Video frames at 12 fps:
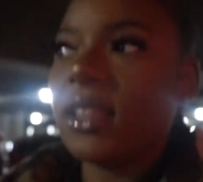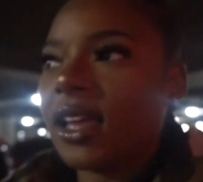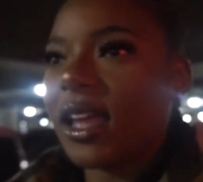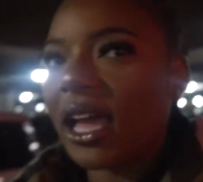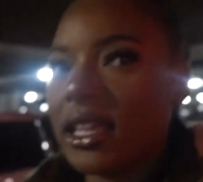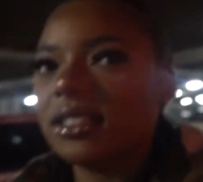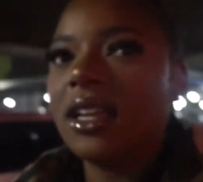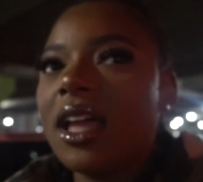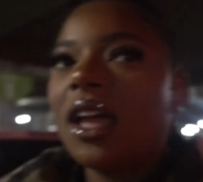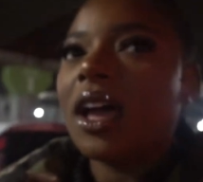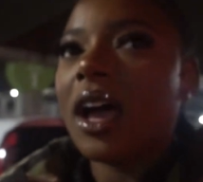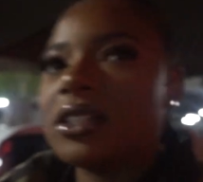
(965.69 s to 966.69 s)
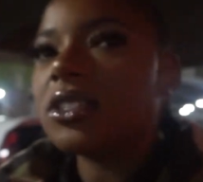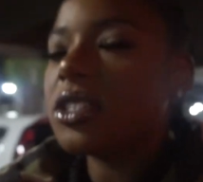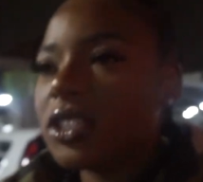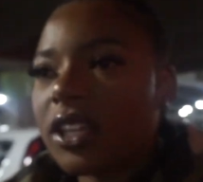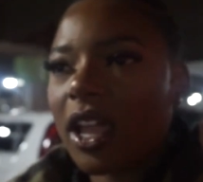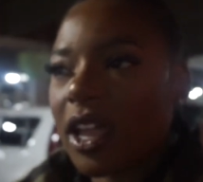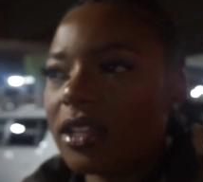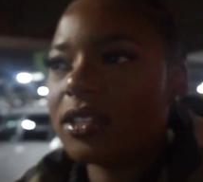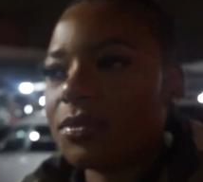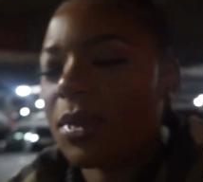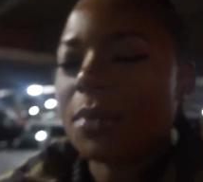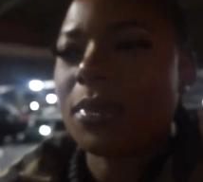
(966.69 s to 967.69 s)
Like, I just
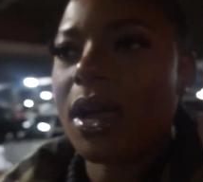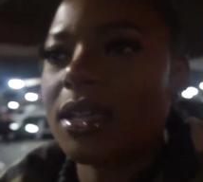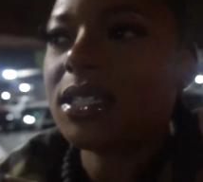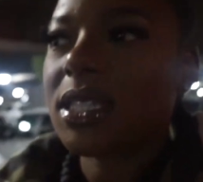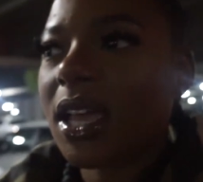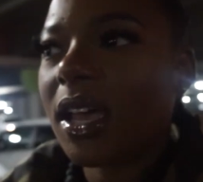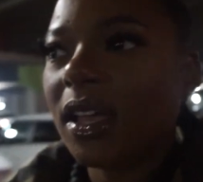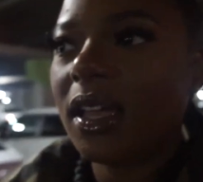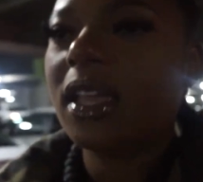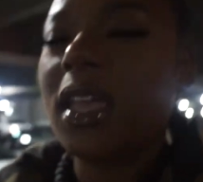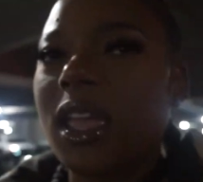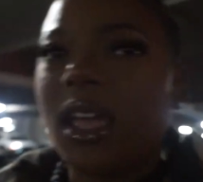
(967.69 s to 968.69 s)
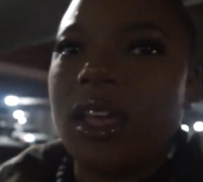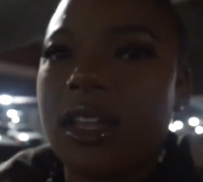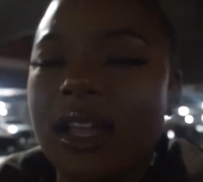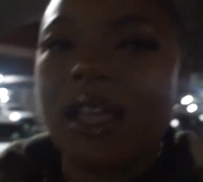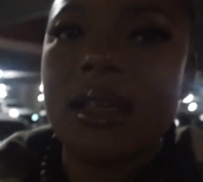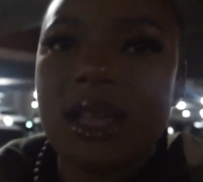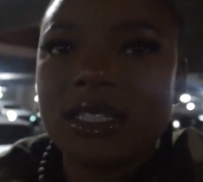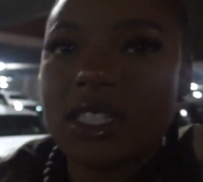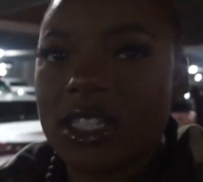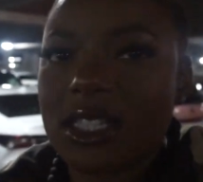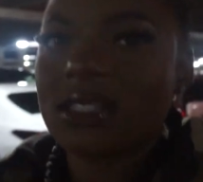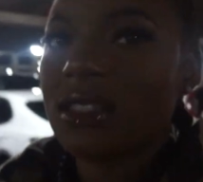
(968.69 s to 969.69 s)
changed my mindset, and
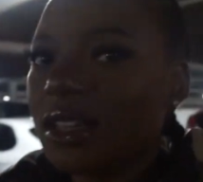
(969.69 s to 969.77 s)
just